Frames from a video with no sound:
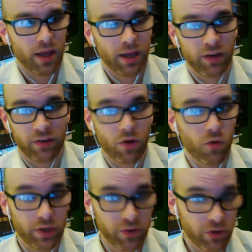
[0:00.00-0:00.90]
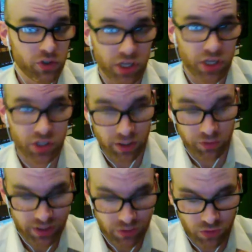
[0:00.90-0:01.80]
And so we do
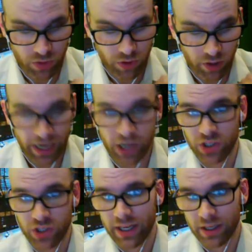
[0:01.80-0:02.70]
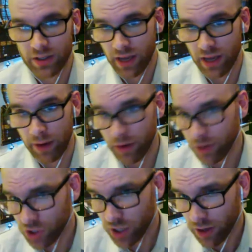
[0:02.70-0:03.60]
occasionally get into the gay
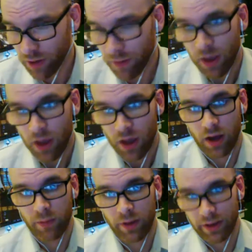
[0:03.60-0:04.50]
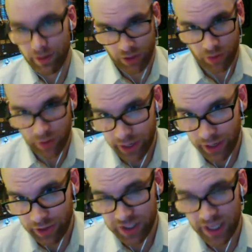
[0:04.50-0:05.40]
marriage thing. Again,
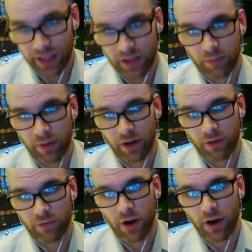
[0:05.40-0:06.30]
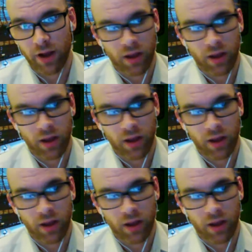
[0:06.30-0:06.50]
I just had that debate on Friday.